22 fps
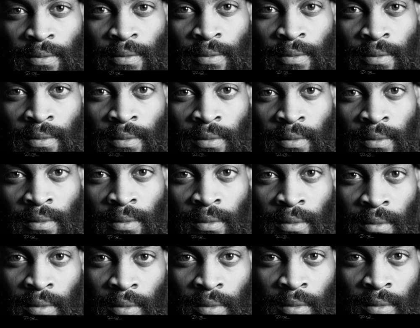The
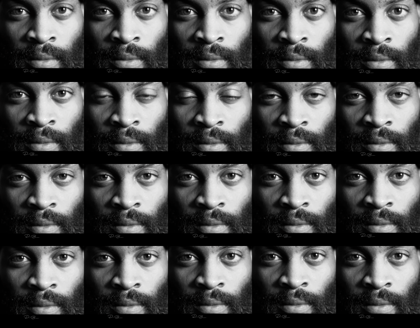time is
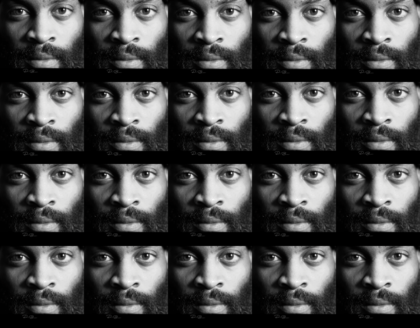1.55.